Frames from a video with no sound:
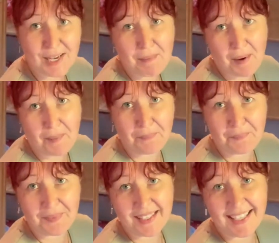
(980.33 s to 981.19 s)
mum
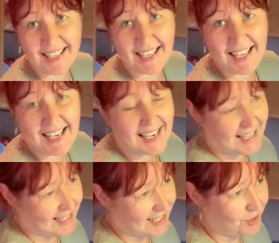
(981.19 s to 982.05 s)

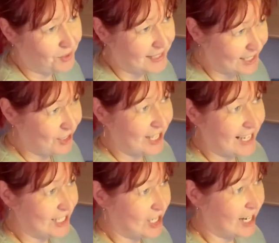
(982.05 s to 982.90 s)
and you're still
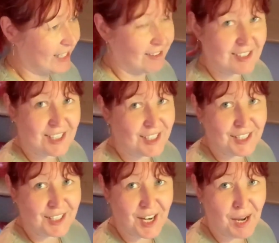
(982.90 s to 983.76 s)
their child,
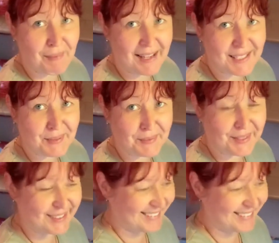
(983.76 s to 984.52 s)
no matter what.